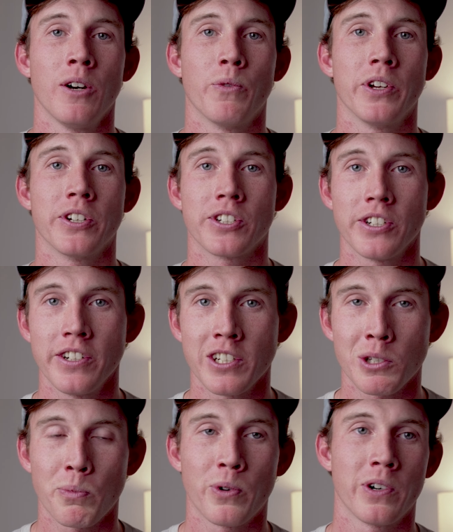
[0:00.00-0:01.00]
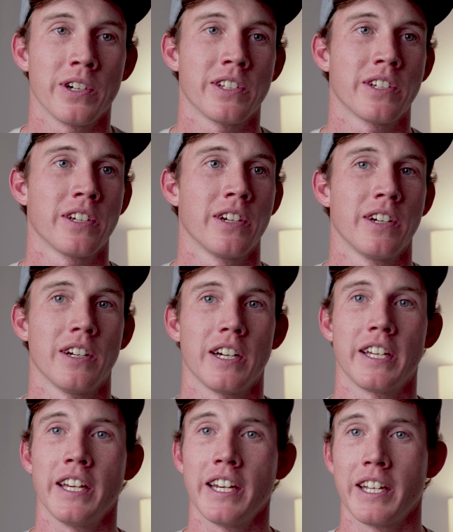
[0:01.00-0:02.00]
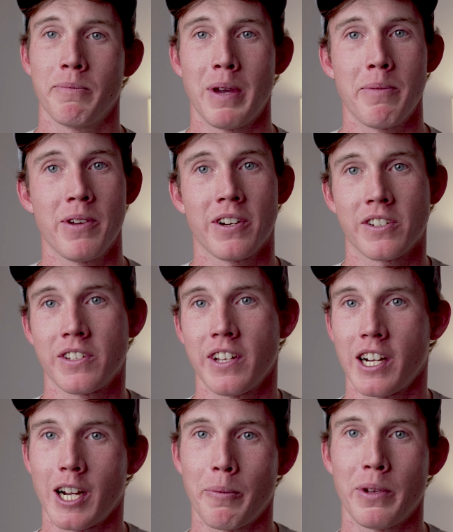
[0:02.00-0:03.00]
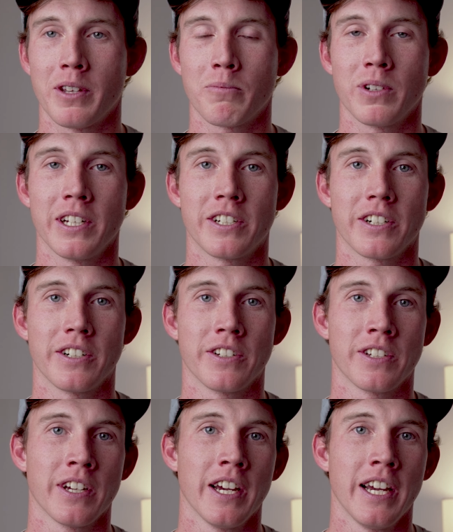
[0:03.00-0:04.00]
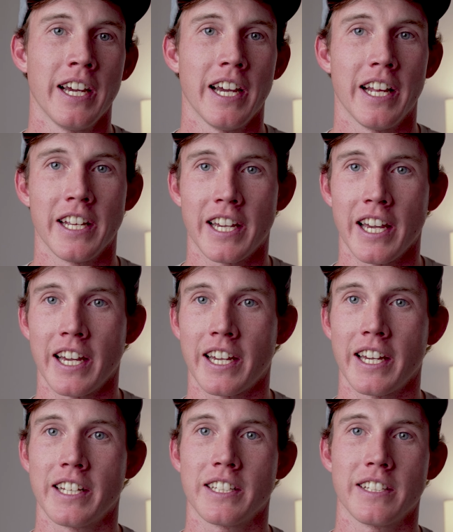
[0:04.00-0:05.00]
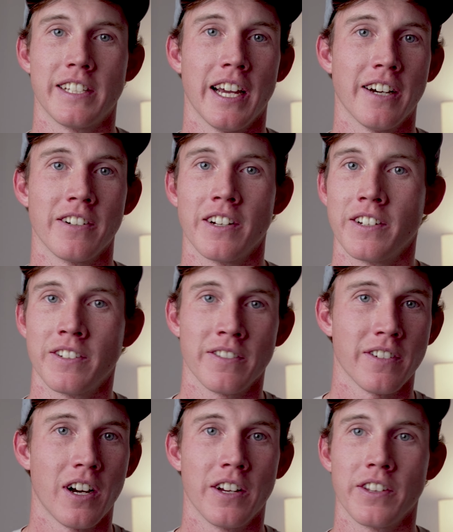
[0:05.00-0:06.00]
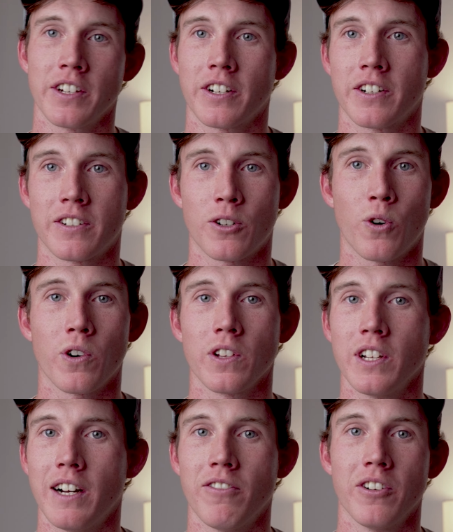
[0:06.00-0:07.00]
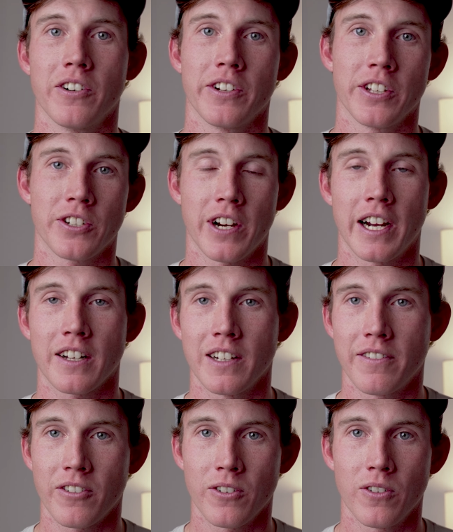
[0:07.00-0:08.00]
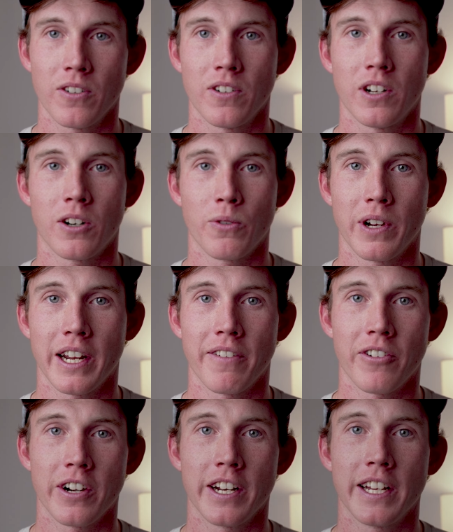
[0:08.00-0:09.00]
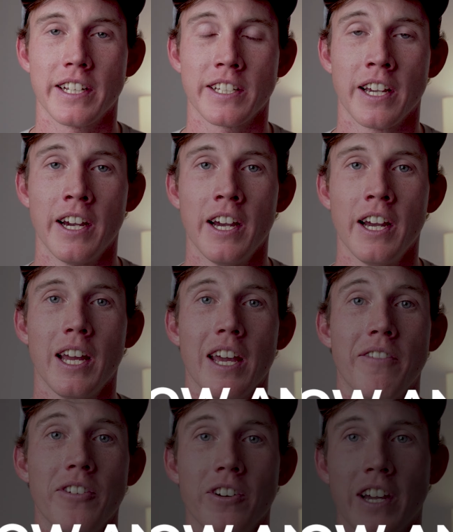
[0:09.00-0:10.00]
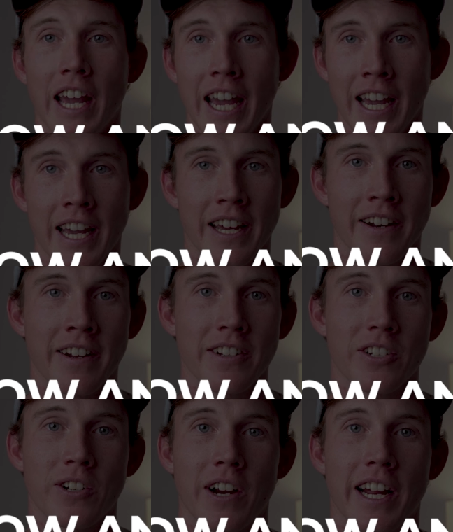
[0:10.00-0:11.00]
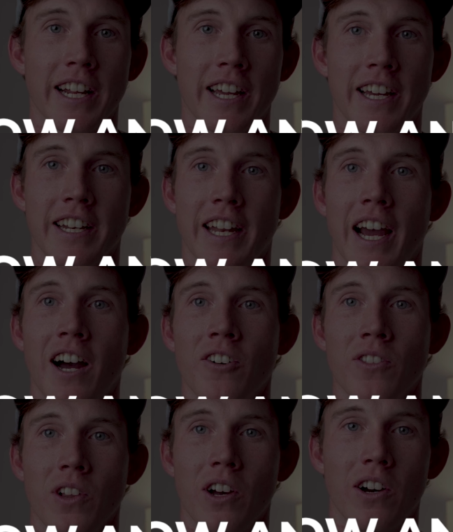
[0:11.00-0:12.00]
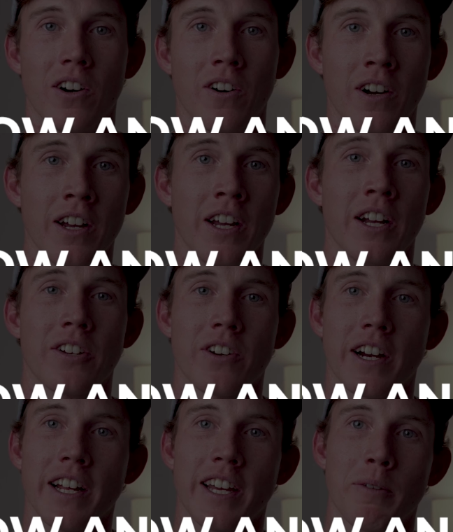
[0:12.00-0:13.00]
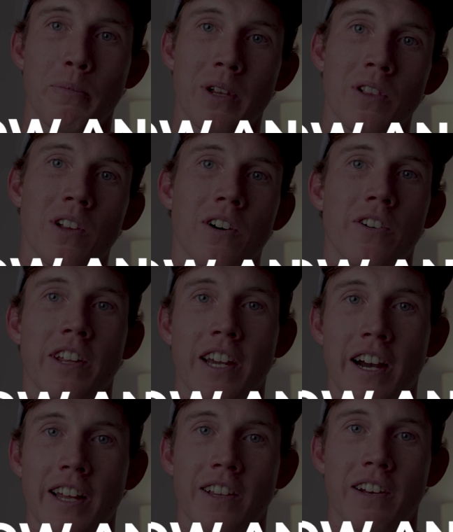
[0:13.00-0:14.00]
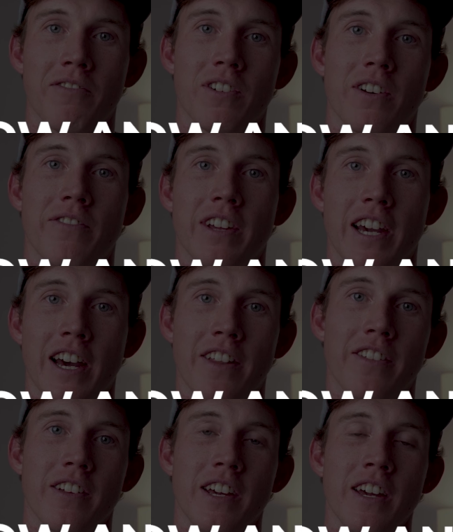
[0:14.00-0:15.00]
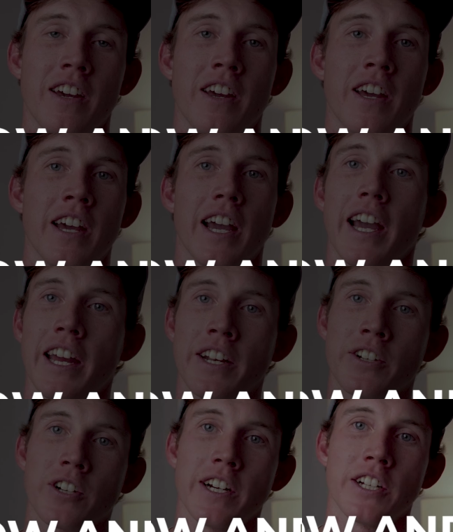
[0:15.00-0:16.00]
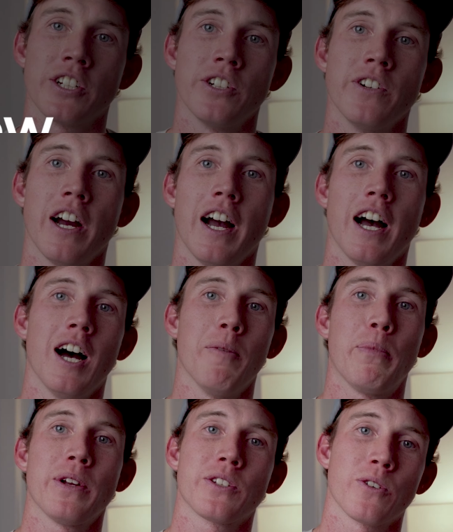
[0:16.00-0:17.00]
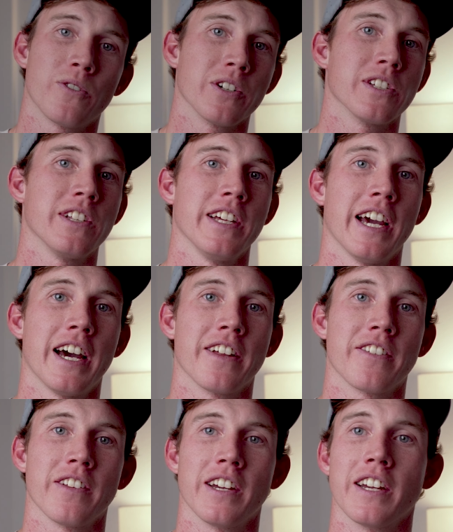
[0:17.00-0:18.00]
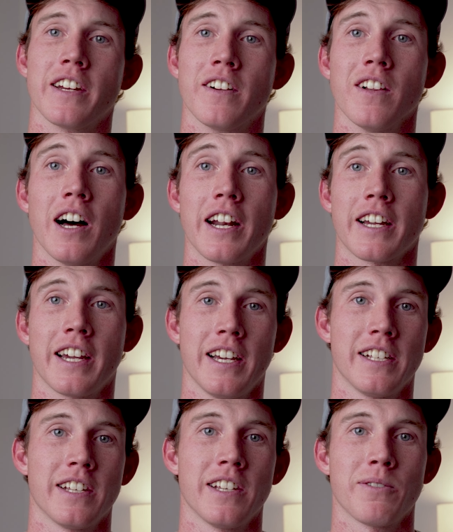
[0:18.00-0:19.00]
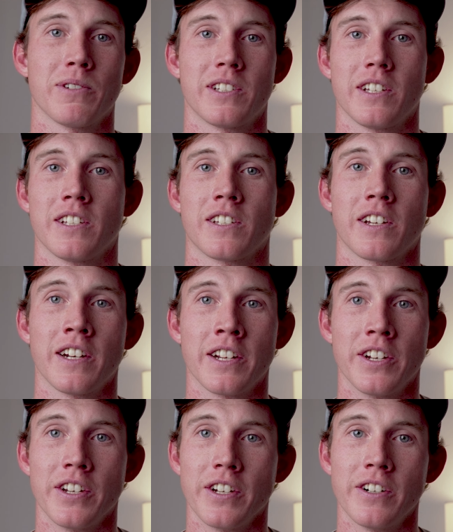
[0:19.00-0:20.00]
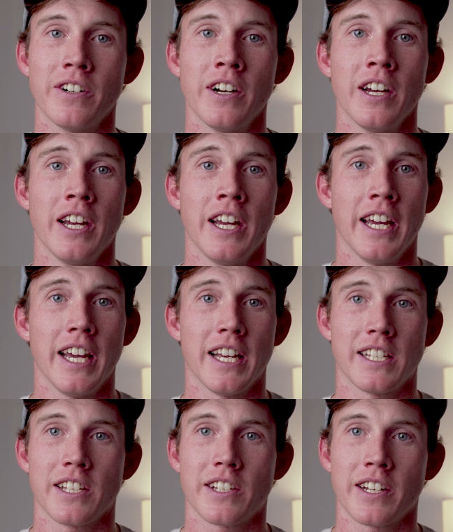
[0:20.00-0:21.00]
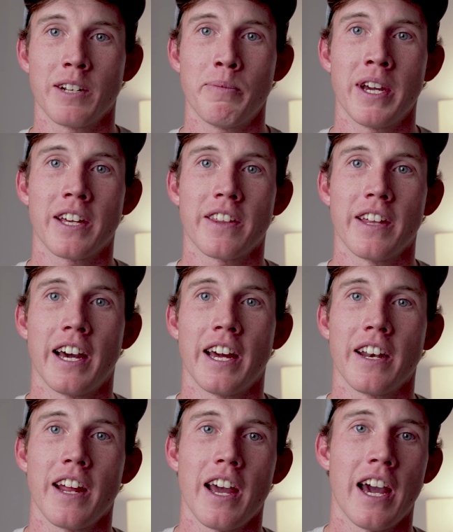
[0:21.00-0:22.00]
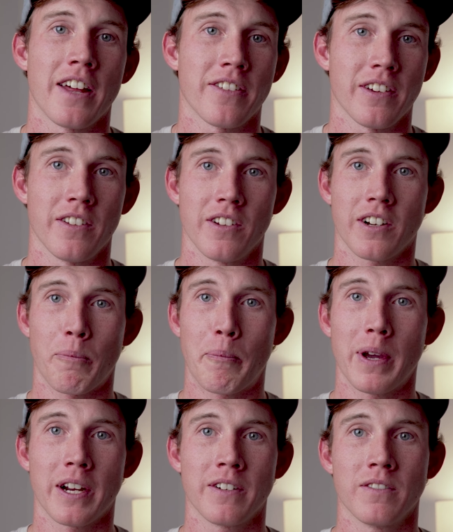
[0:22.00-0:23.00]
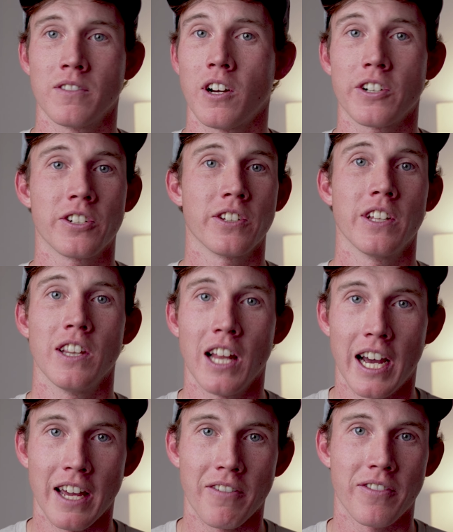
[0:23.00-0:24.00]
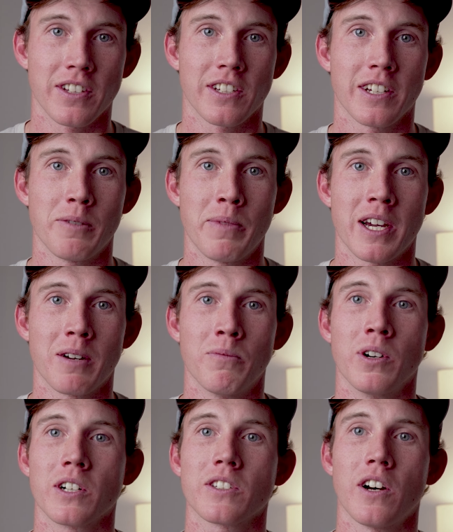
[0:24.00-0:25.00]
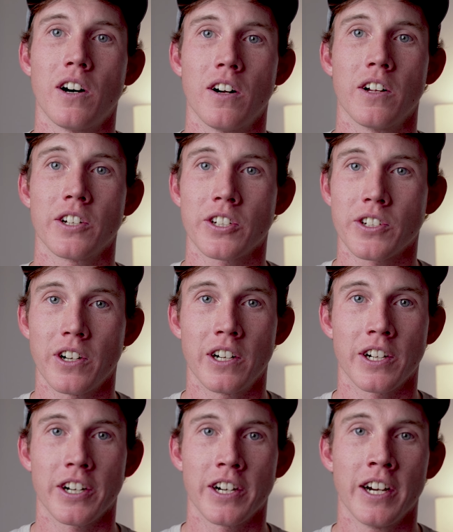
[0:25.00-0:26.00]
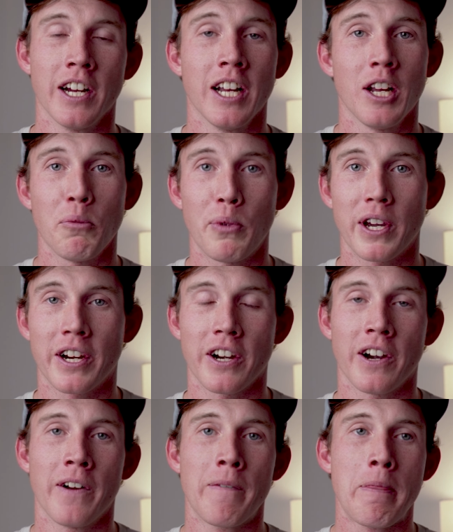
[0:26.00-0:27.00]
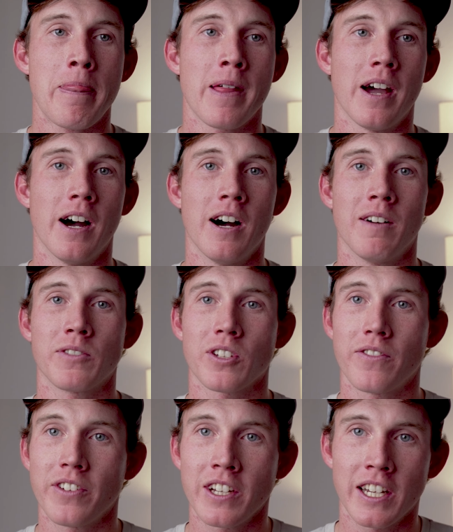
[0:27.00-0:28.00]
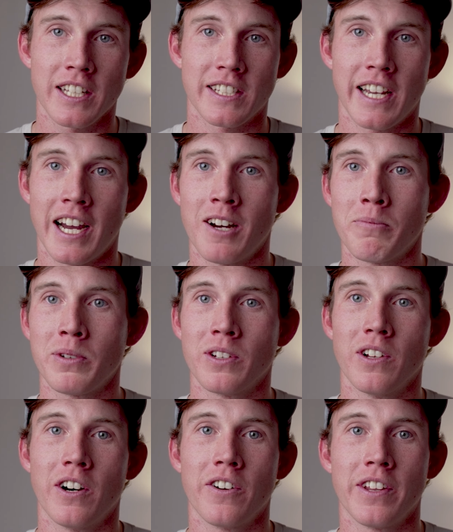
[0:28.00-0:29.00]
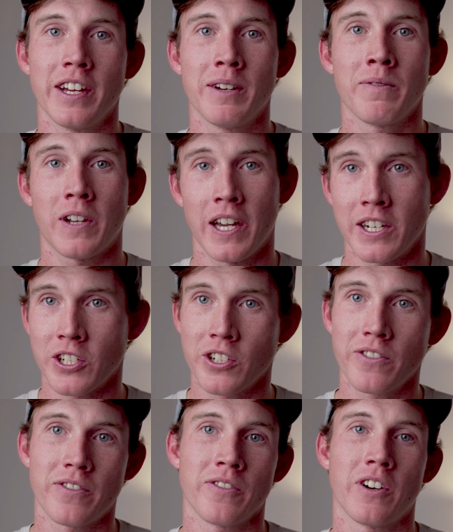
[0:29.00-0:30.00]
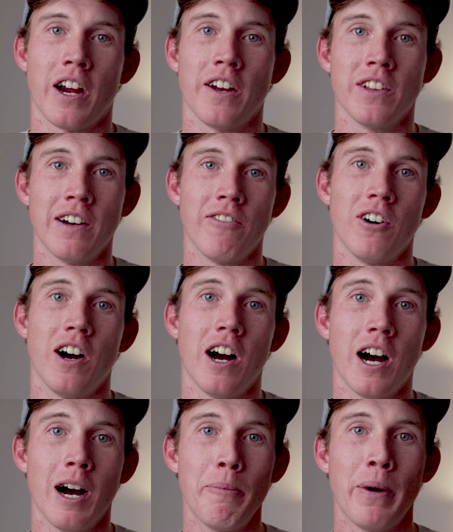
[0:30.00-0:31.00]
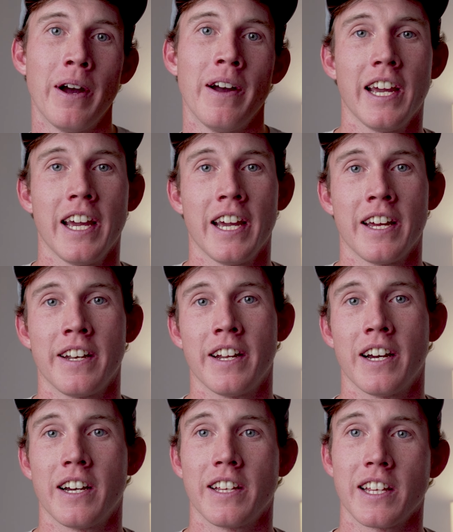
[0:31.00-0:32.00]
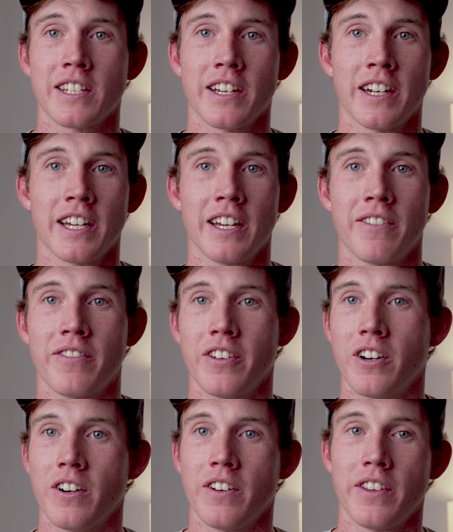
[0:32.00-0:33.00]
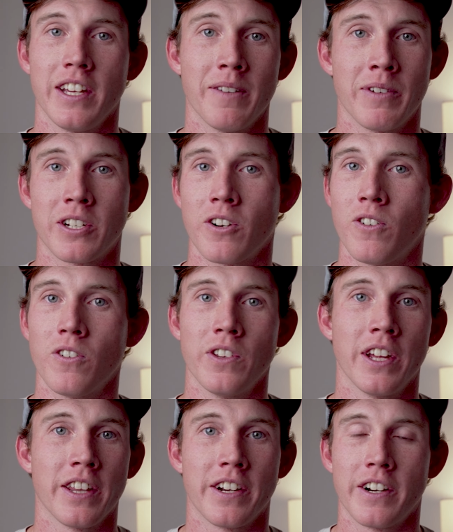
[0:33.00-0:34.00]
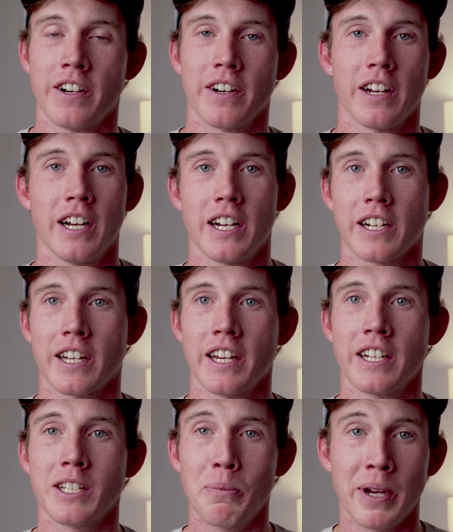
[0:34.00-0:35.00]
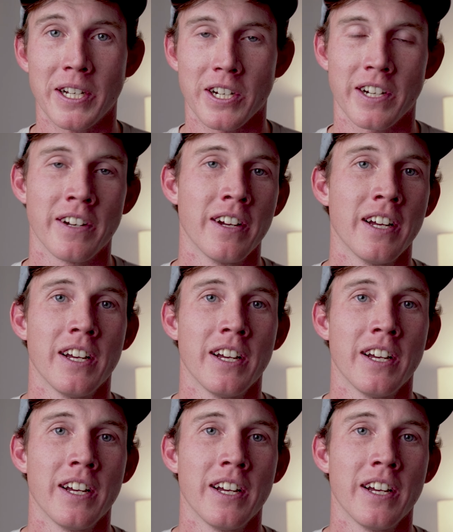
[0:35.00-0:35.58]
when you're shooting sports, again, maybe you're stuck up in the bleachers and you can't get down on the court level or the track level or whatever it is. If you can, try to get down low, try to get below the eye level of the athlete and try to shoot up towards the athlete. In a lot of cases, what this is gonna do is it's gonna make that athlete look big, larger than life. It's gonna make them look taller, stronger, bigger. So if you can get down below them, kind of shoot from ground level up, and that's gonna give the image a whole nother kind of dimension.